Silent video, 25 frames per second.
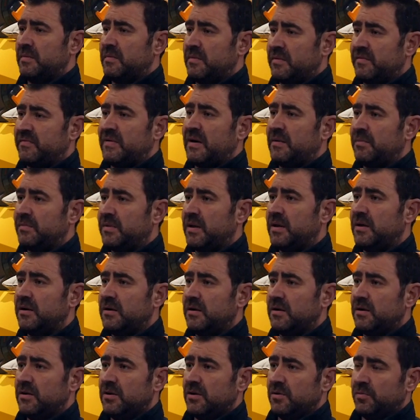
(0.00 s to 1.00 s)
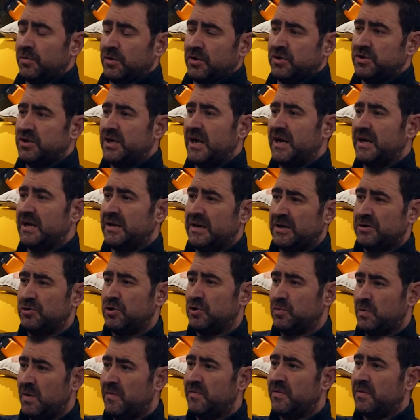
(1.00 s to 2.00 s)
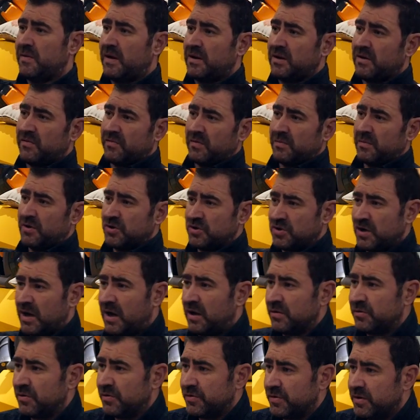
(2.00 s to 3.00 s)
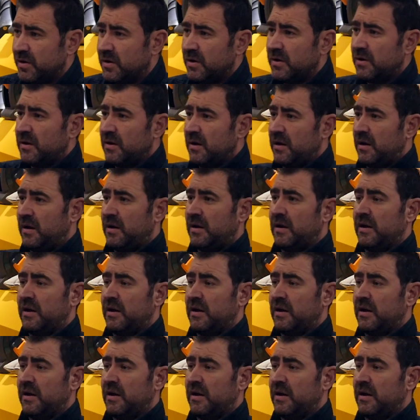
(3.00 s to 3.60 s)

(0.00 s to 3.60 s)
family. But you're taking issues with you, aren't you, from your childhood? Yeah.